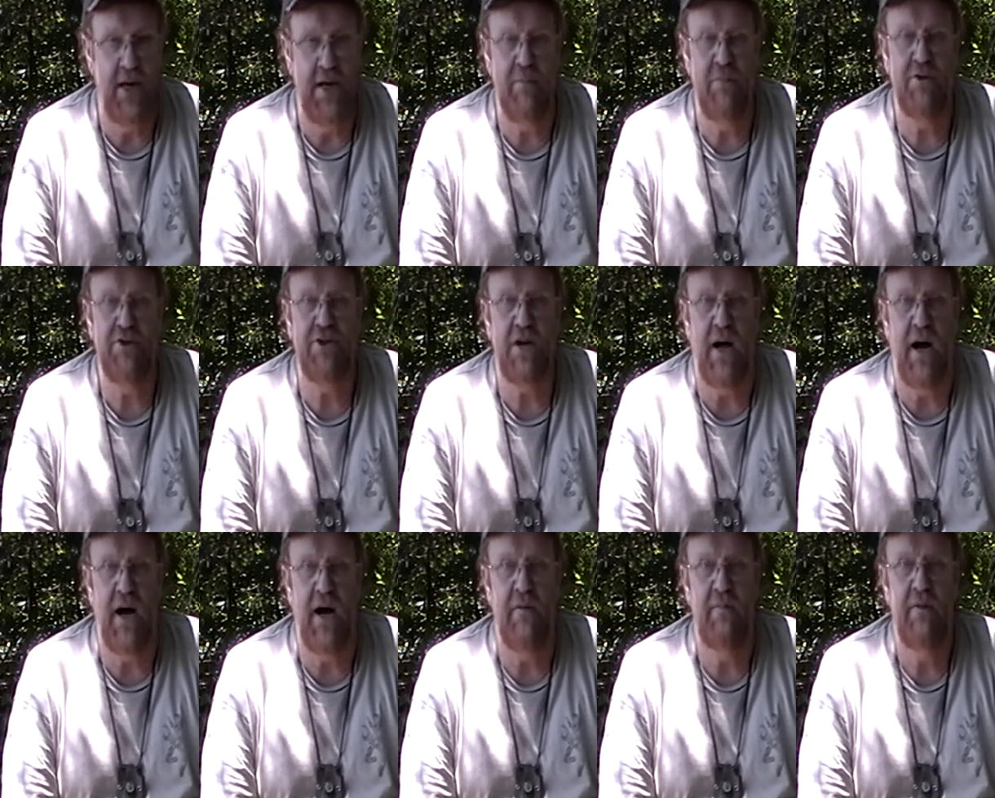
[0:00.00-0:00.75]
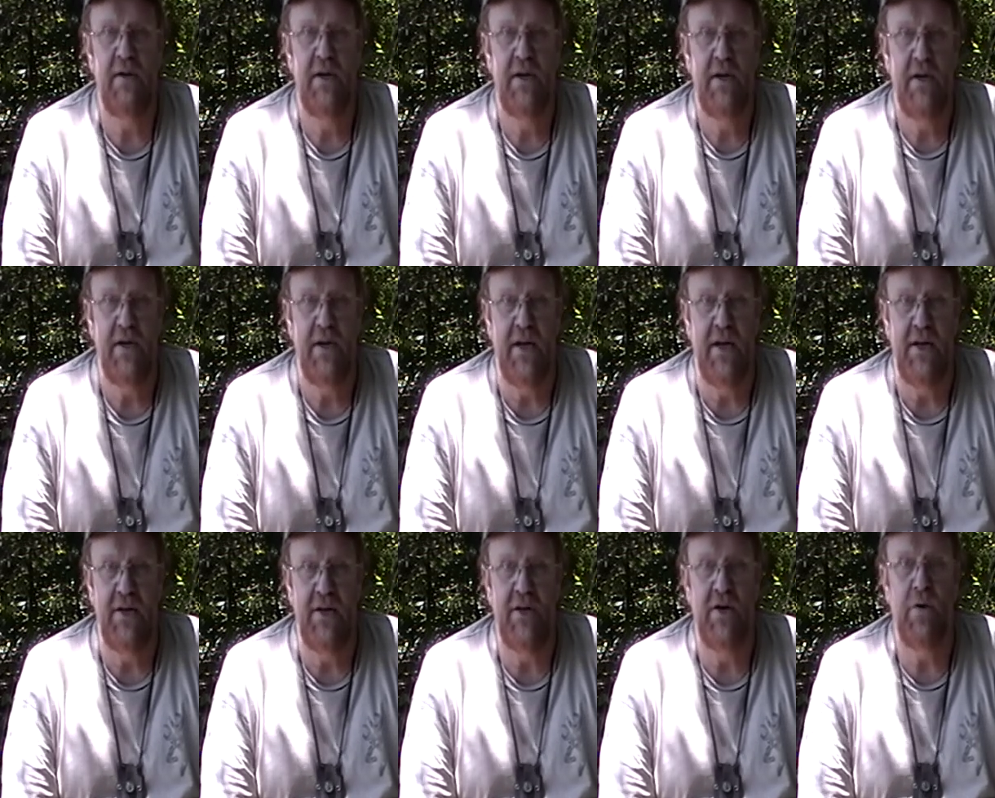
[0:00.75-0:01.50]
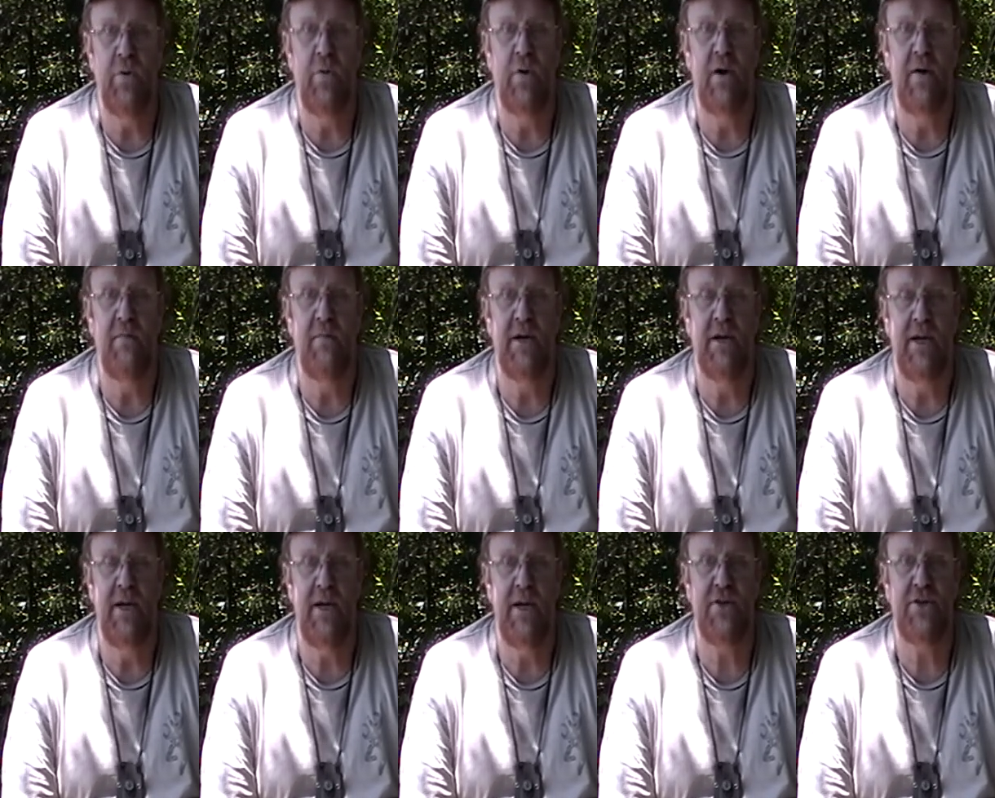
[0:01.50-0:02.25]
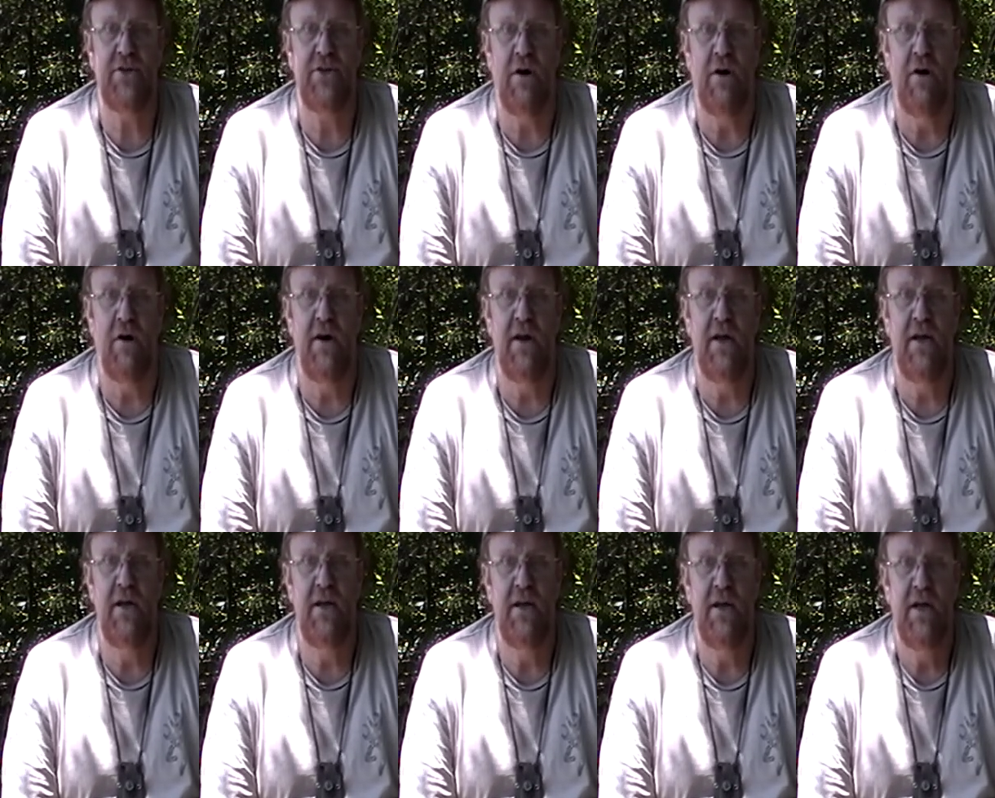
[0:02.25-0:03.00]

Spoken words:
up a shop, get the equipment, get started,